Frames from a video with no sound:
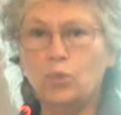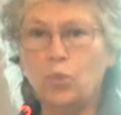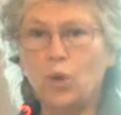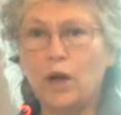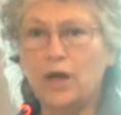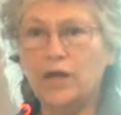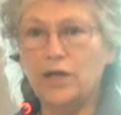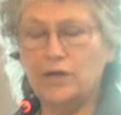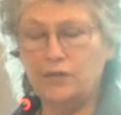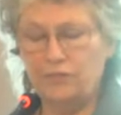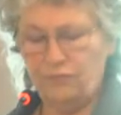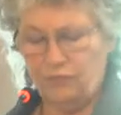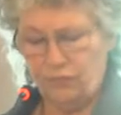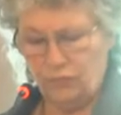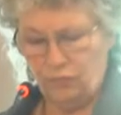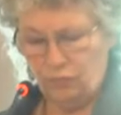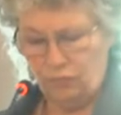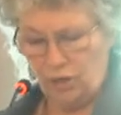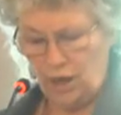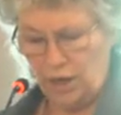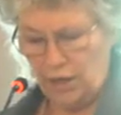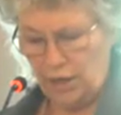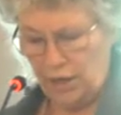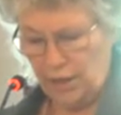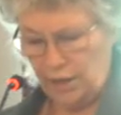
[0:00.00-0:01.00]
white
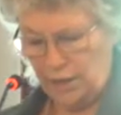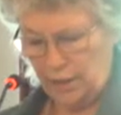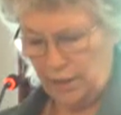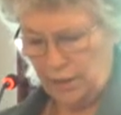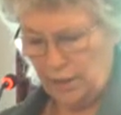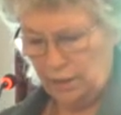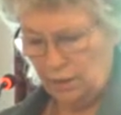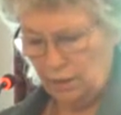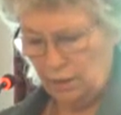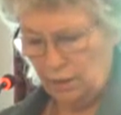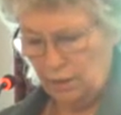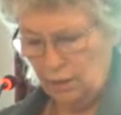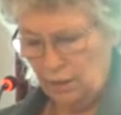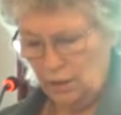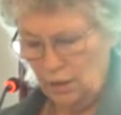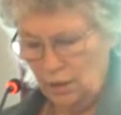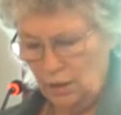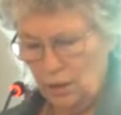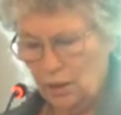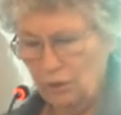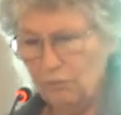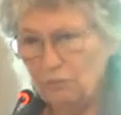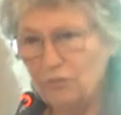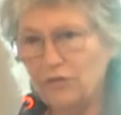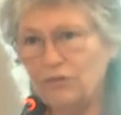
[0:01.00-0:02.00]
variety,
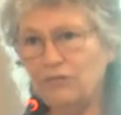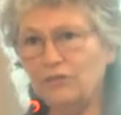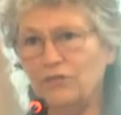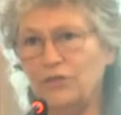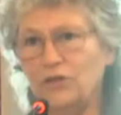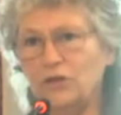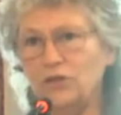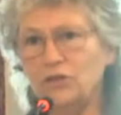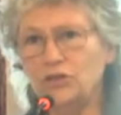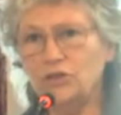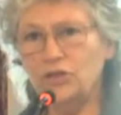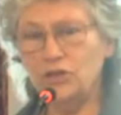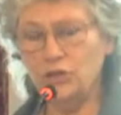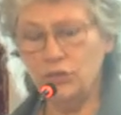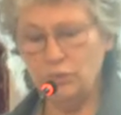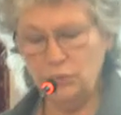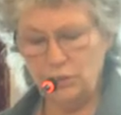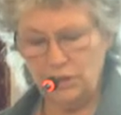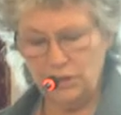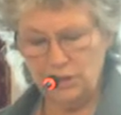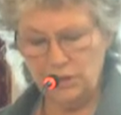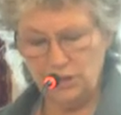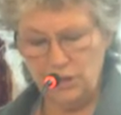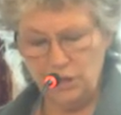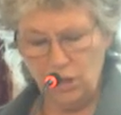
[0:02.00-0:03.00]
referred to
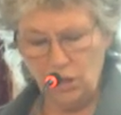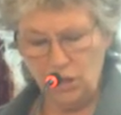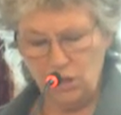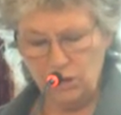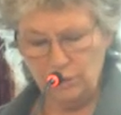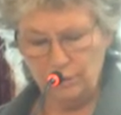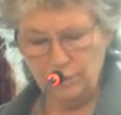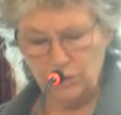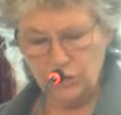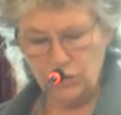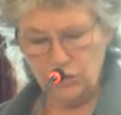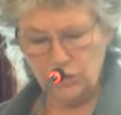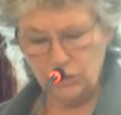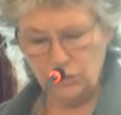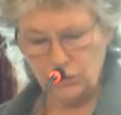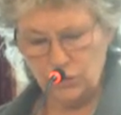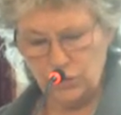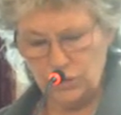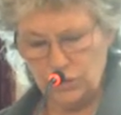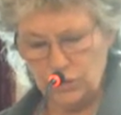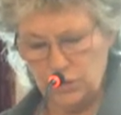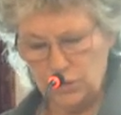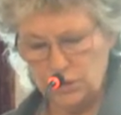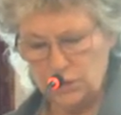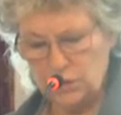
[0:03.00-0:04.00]
in the Ottoman
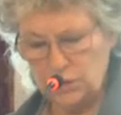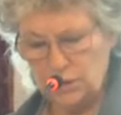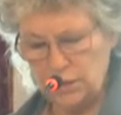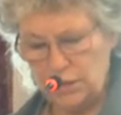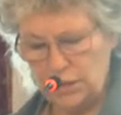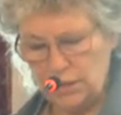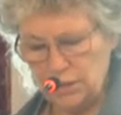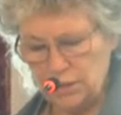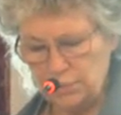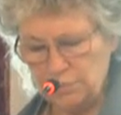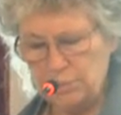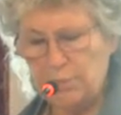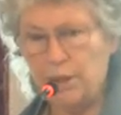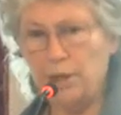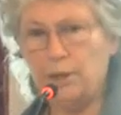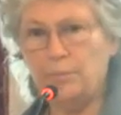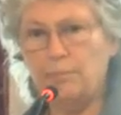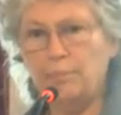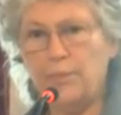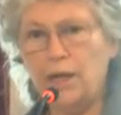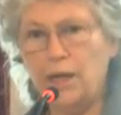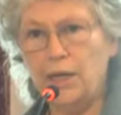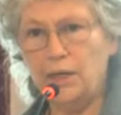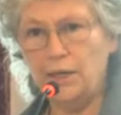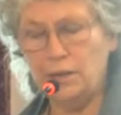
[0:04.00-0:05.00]
sources as
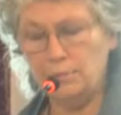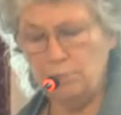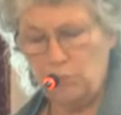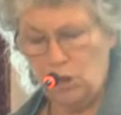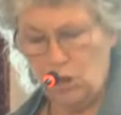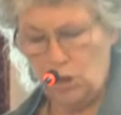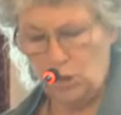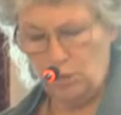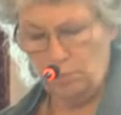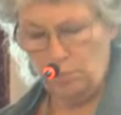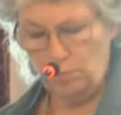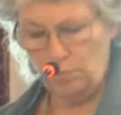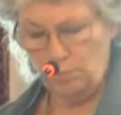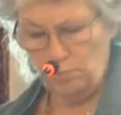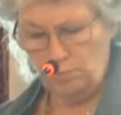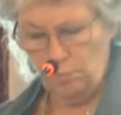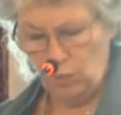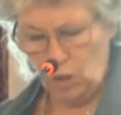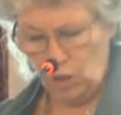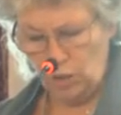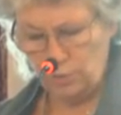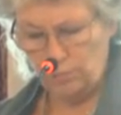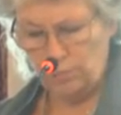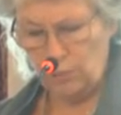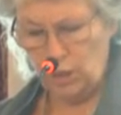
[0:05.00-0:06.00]
mermeri
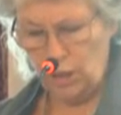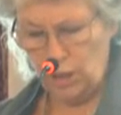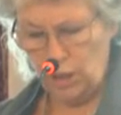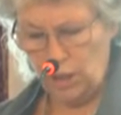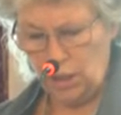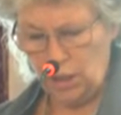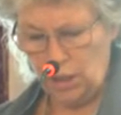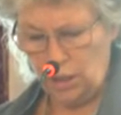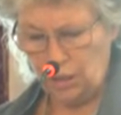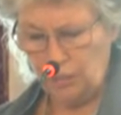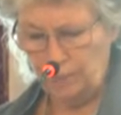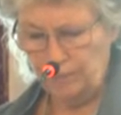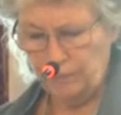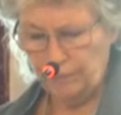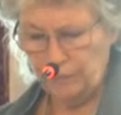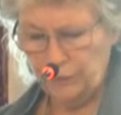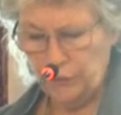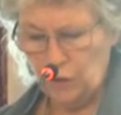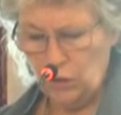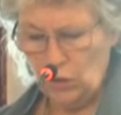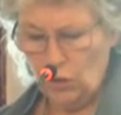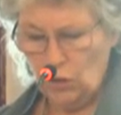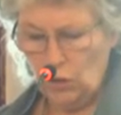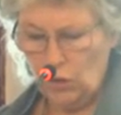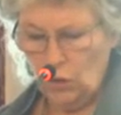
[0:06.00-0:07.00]
marmara,
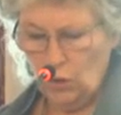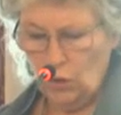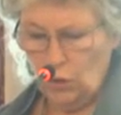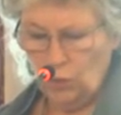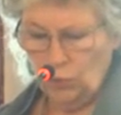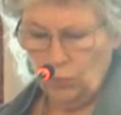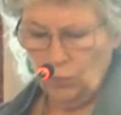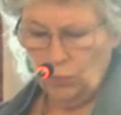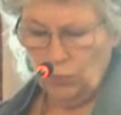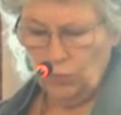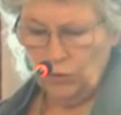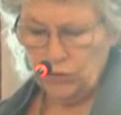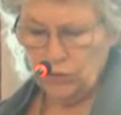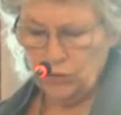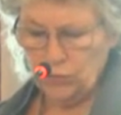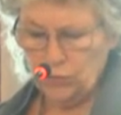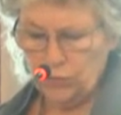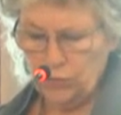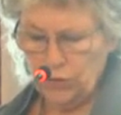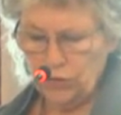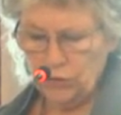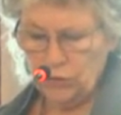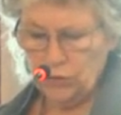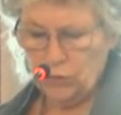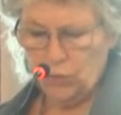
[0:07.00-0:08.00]
which
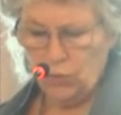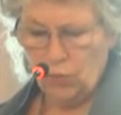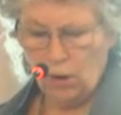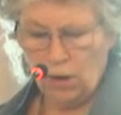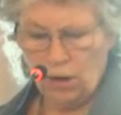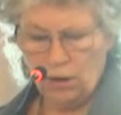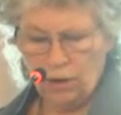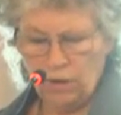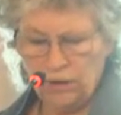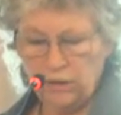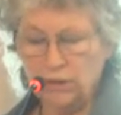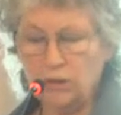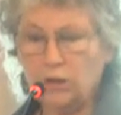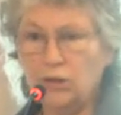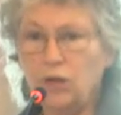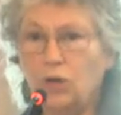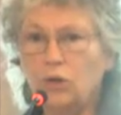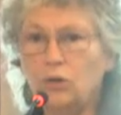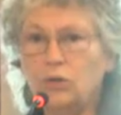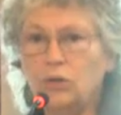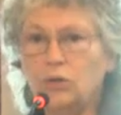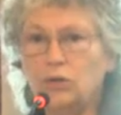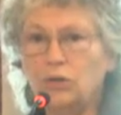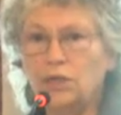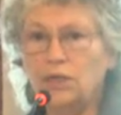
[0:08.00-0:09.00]
was quarried
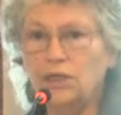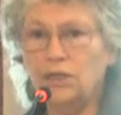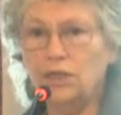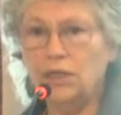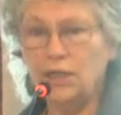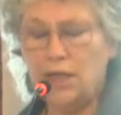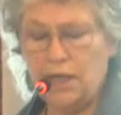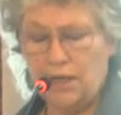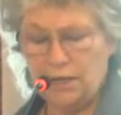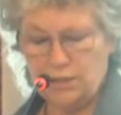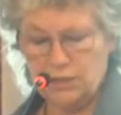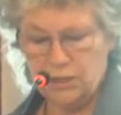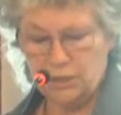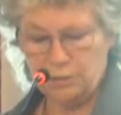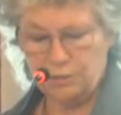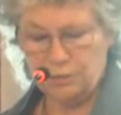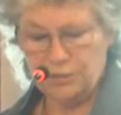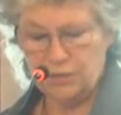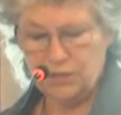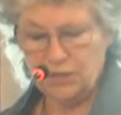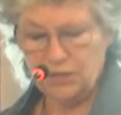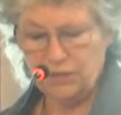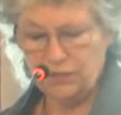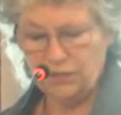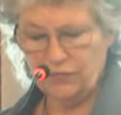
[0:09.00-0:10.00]
locally and
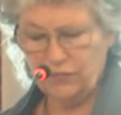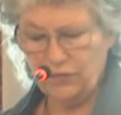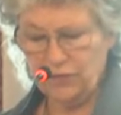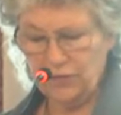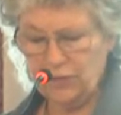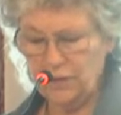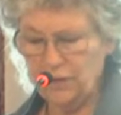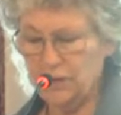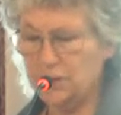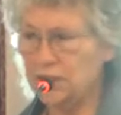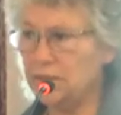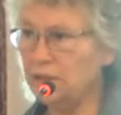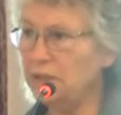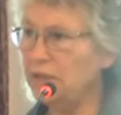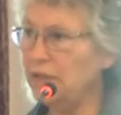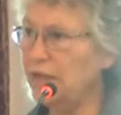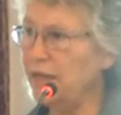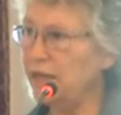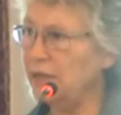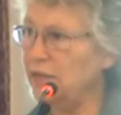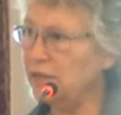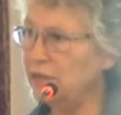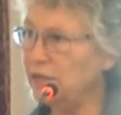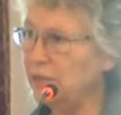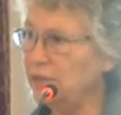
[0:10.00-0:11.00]
specifically
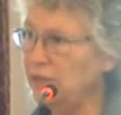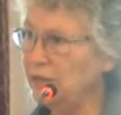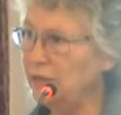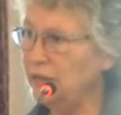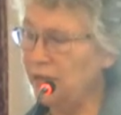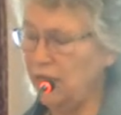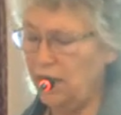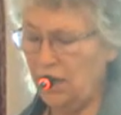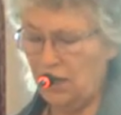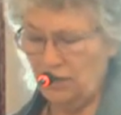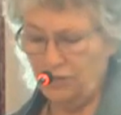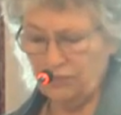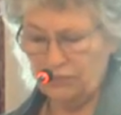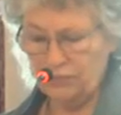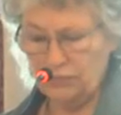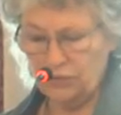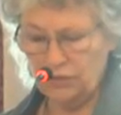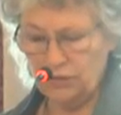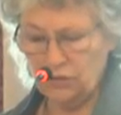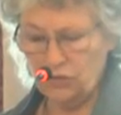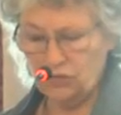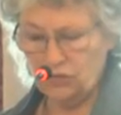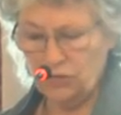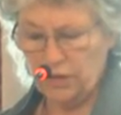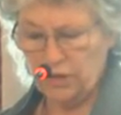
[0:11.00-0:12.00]
selected,
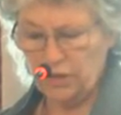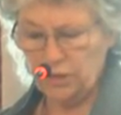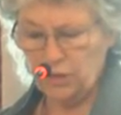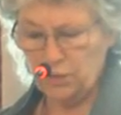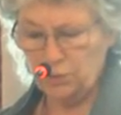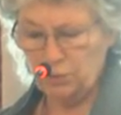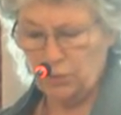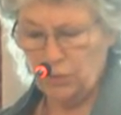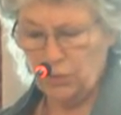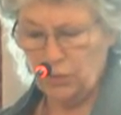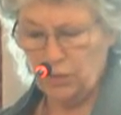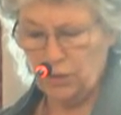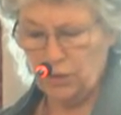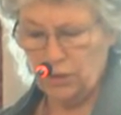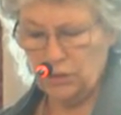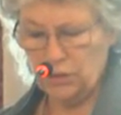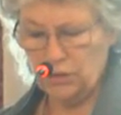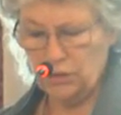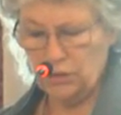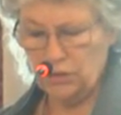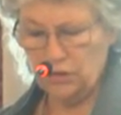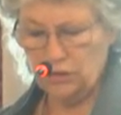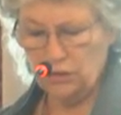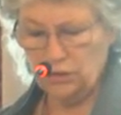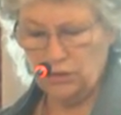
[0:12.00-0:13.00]
carefully
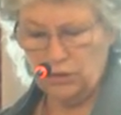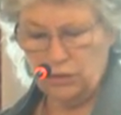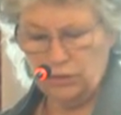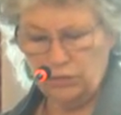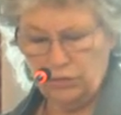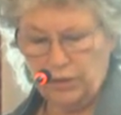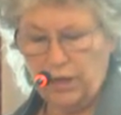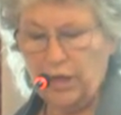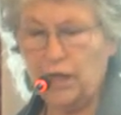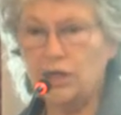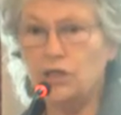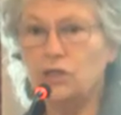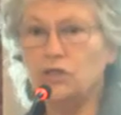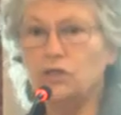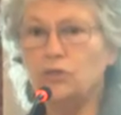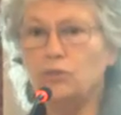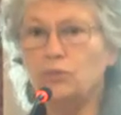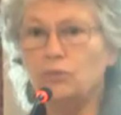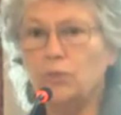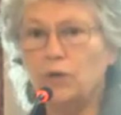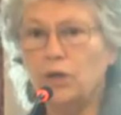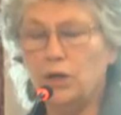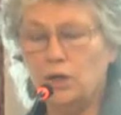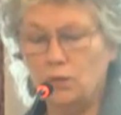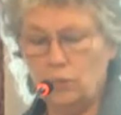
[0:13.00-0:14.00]
transported to the
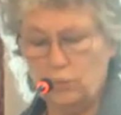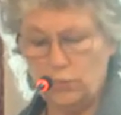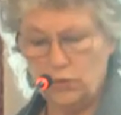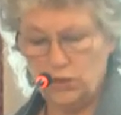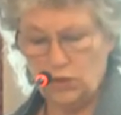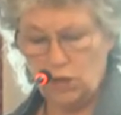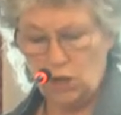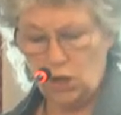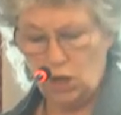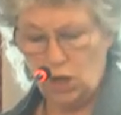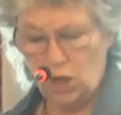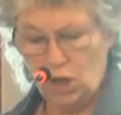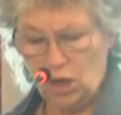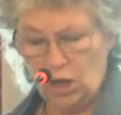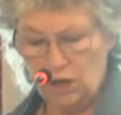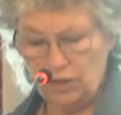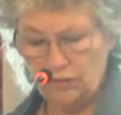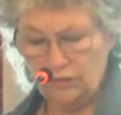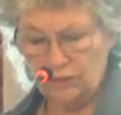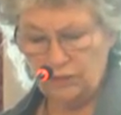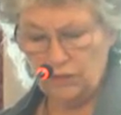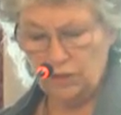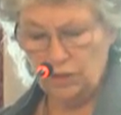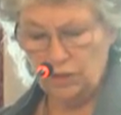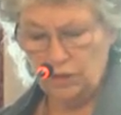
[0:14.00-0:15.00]
location where it was
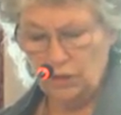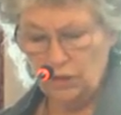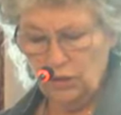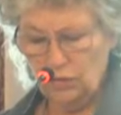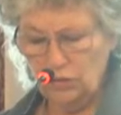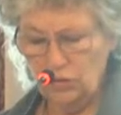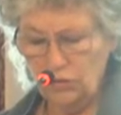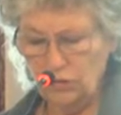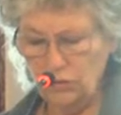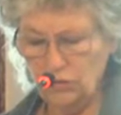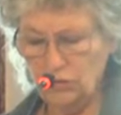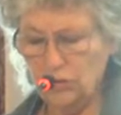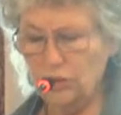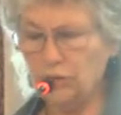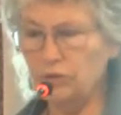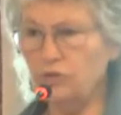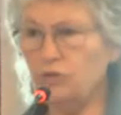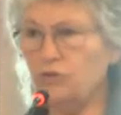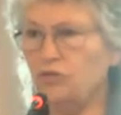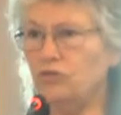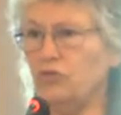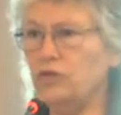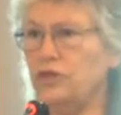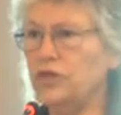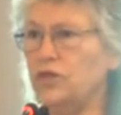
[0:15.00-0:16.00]
carved using the
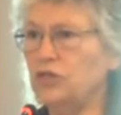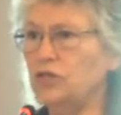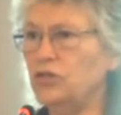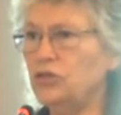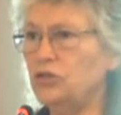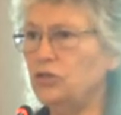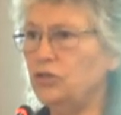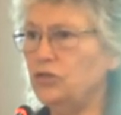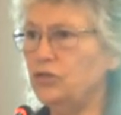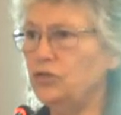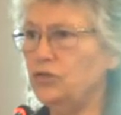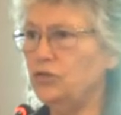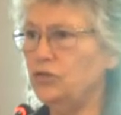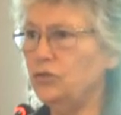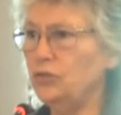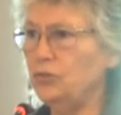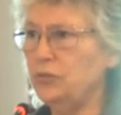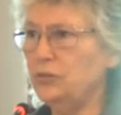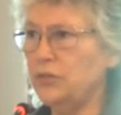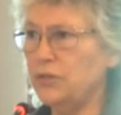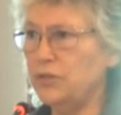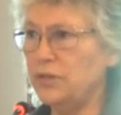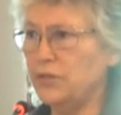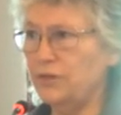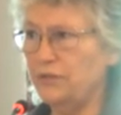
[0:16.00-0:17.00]
traditional
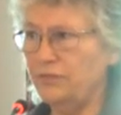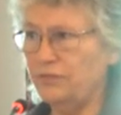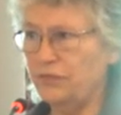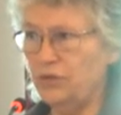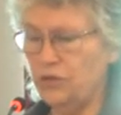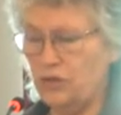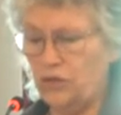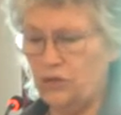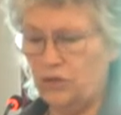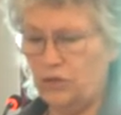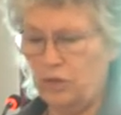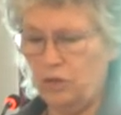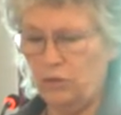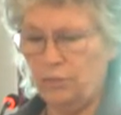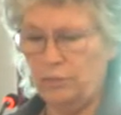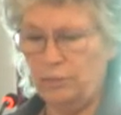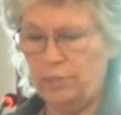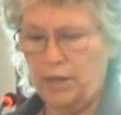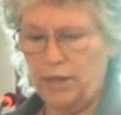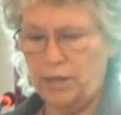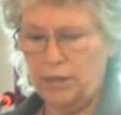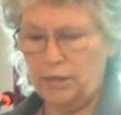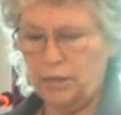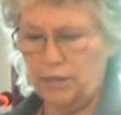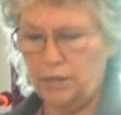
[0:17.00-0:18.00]
tools of the
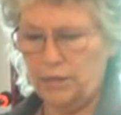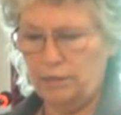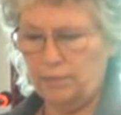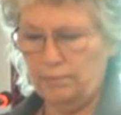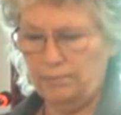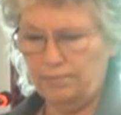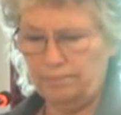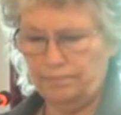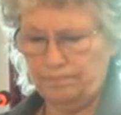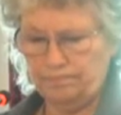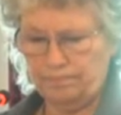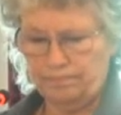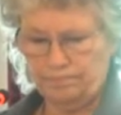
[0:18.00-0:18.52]
stonemason.